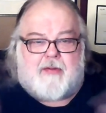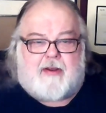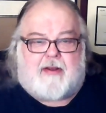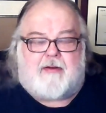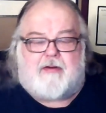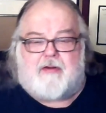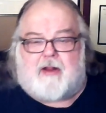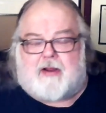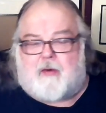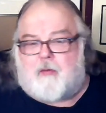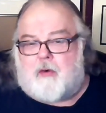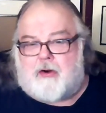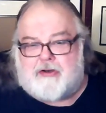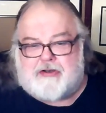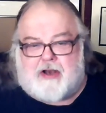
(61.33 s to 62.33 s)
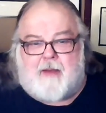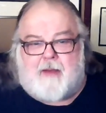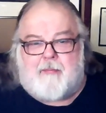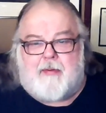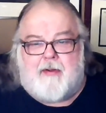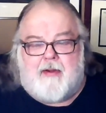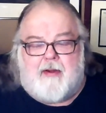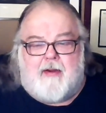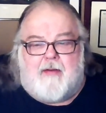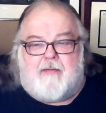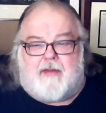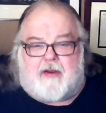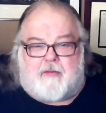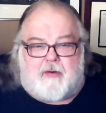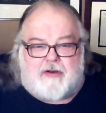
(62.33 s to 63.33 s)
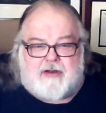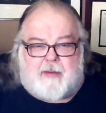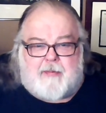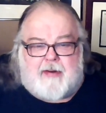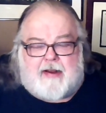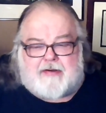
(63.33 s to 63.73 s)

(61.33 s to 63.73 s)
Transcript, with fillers: They can do like a workshop. They can workshop it